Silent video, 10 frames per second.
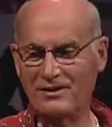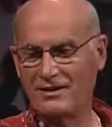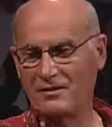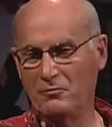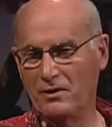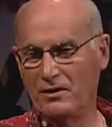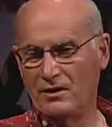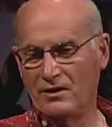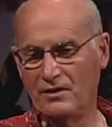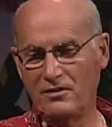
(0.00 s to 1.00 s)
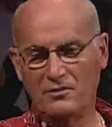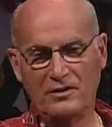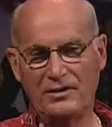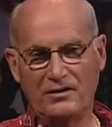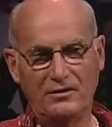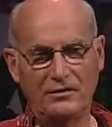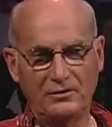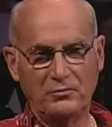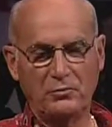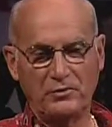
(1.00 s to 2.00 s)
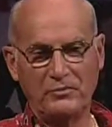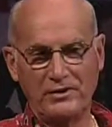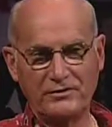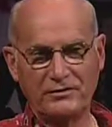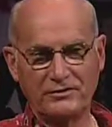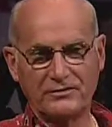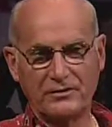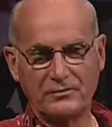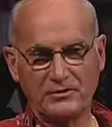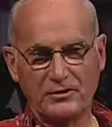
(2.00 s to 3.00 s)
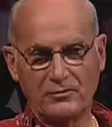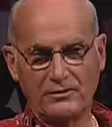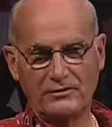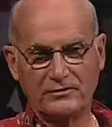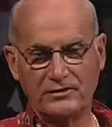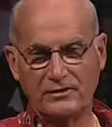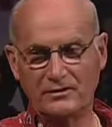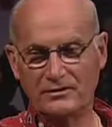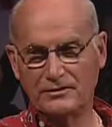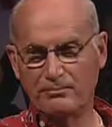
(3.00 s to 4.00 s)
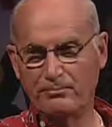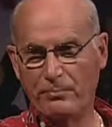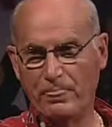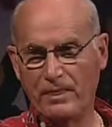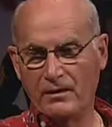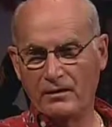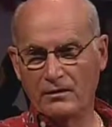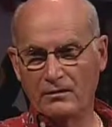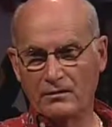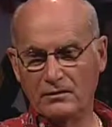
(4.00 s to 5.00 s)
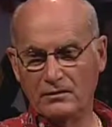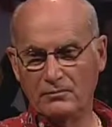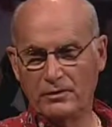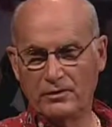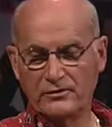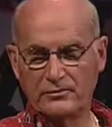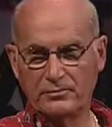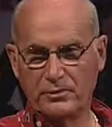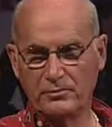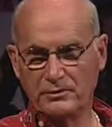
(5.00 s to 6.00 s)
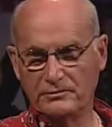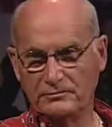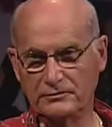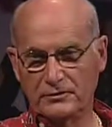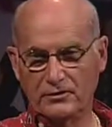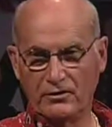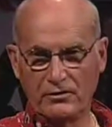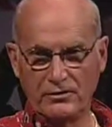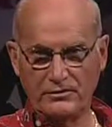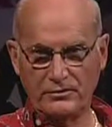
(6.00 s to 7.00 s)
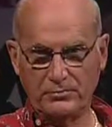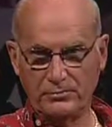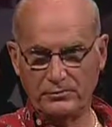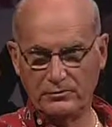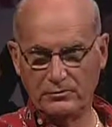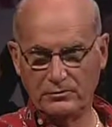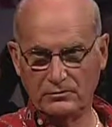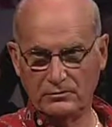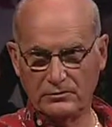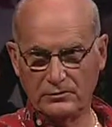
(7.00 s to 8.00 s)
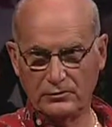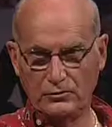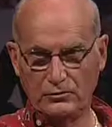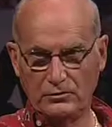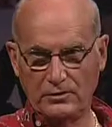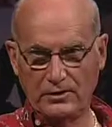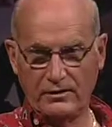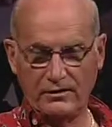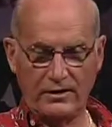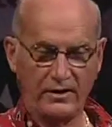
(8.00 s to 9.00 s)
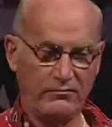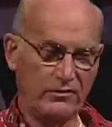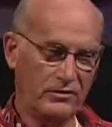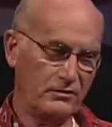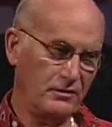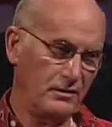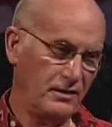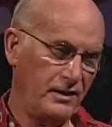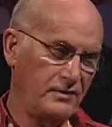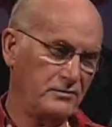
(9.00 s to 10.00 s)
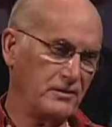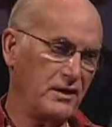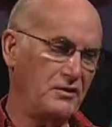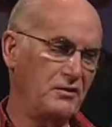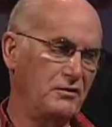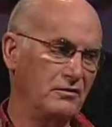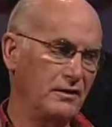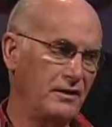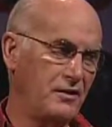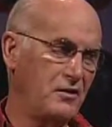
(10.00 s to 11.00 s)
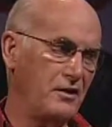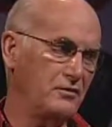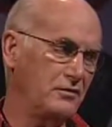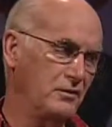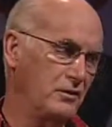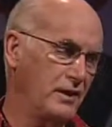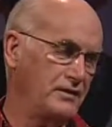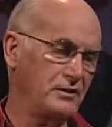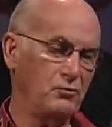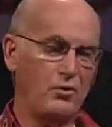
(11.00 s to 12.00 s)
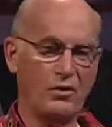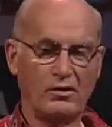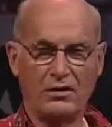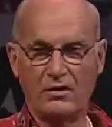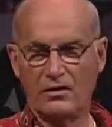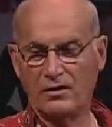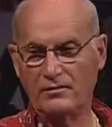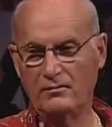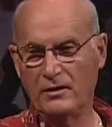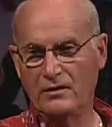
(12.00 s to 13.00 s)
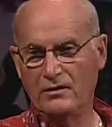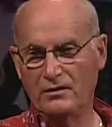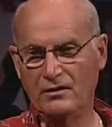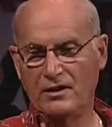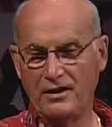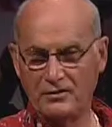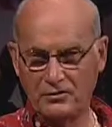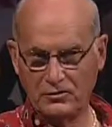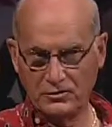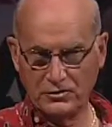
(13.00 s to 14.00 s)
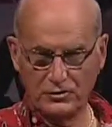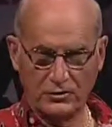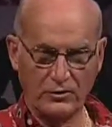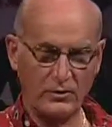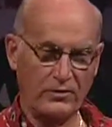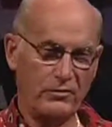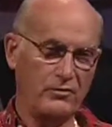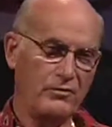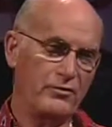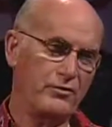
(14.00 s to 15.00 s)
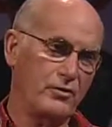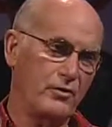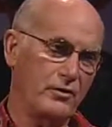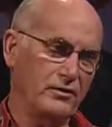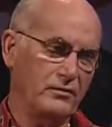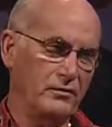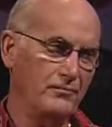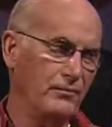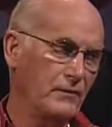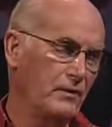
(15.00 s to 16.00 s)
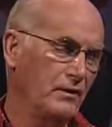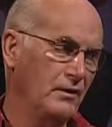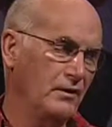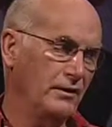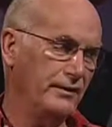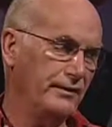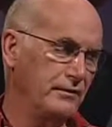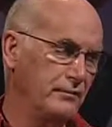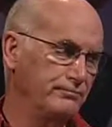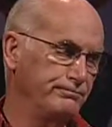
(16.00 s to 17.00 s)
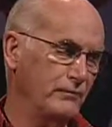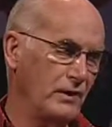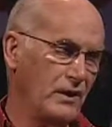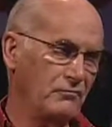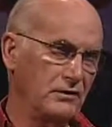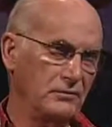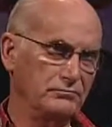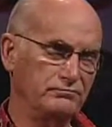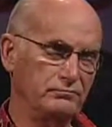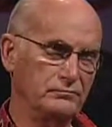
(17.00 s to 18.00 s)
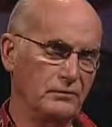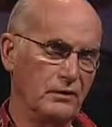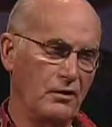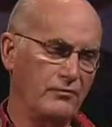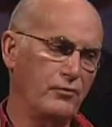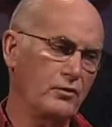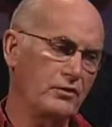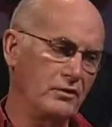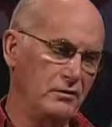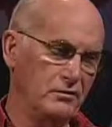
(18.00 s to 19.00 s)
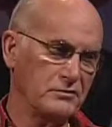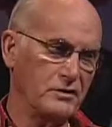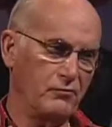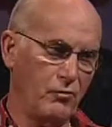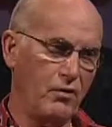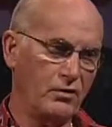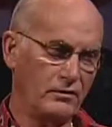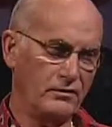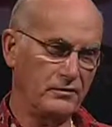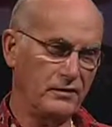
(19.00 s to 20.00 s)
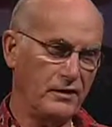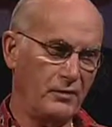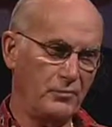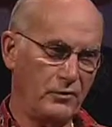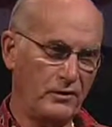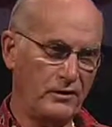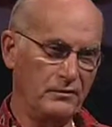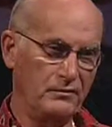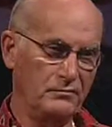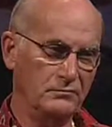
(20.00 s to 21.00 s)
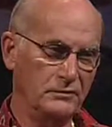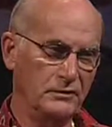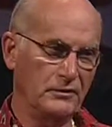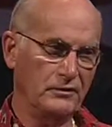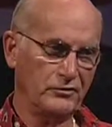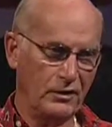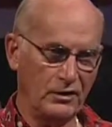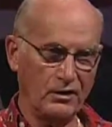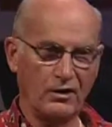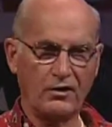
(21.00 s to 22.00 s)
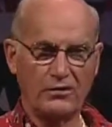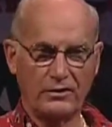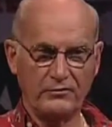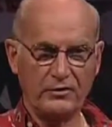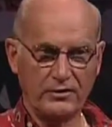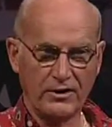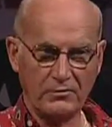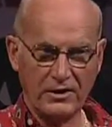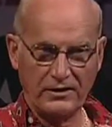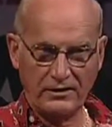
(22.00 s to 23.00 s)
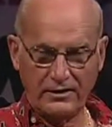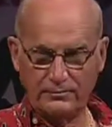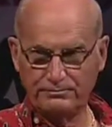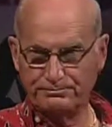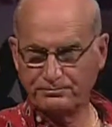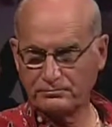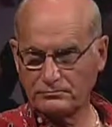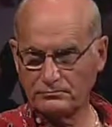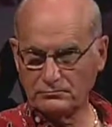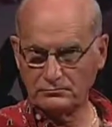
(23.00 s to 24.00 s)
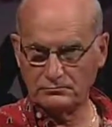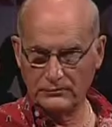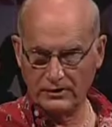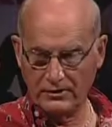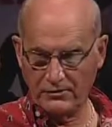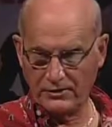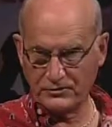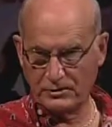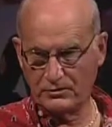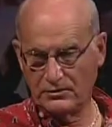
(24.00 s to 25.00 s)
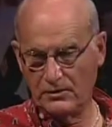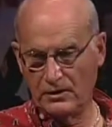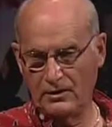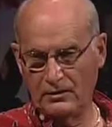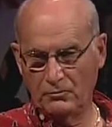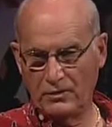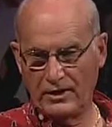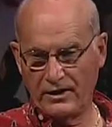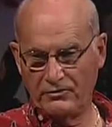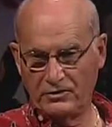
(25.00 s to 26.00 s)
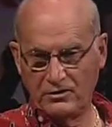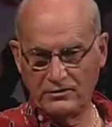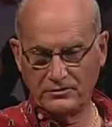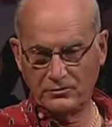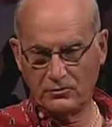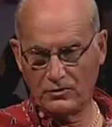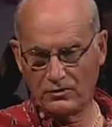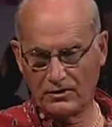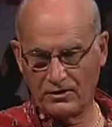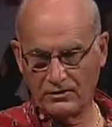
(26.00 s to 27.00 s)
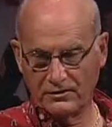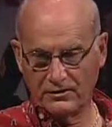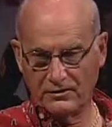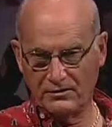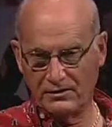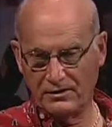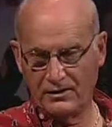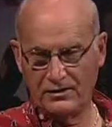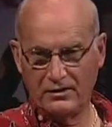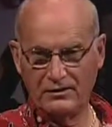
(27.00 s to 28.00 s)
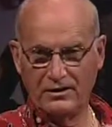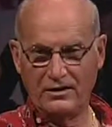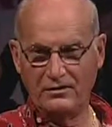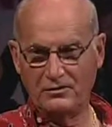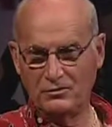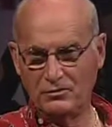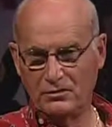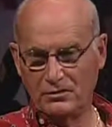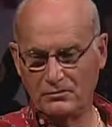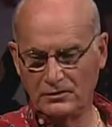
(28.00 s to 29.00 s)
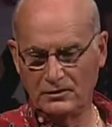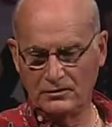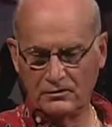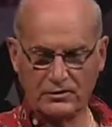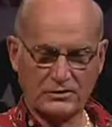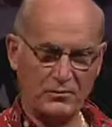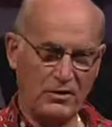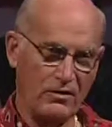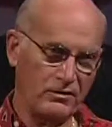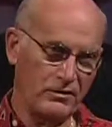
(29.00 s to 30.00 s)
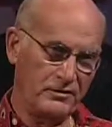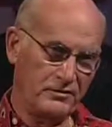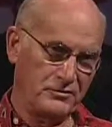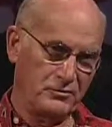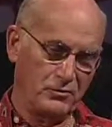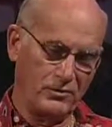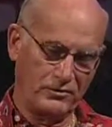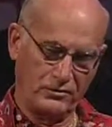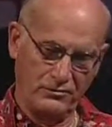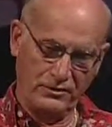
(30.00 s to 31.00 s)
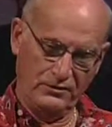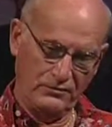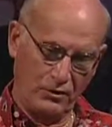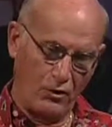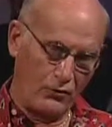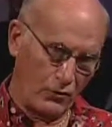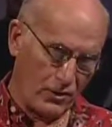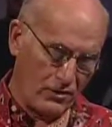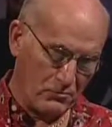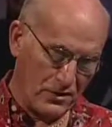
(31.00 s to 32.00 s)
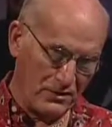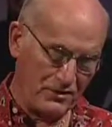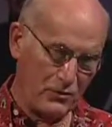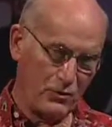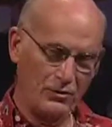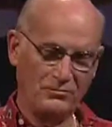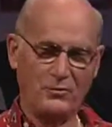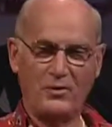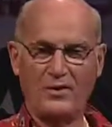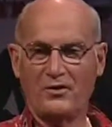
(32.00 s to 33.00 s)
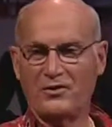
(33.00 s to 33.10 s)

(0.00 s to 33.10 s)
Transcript: but uh, other than that, no, it, it, will be basically the same as always. And uh, the Parks Department encourages people to uh, have uh, has candy to hand out that they actually walk along and, and hand it to the children rather than throwing it to them. And uh, I've um, all 14 years I've walked the entire parade, and it's getting a little harder every year, I might add. Uh, I can but imagine. Nevertheless, I do it. But I have a tendency to walk along and, and uh, hand out candy to the to the smaller kids, the ones that are being overrun by the more, more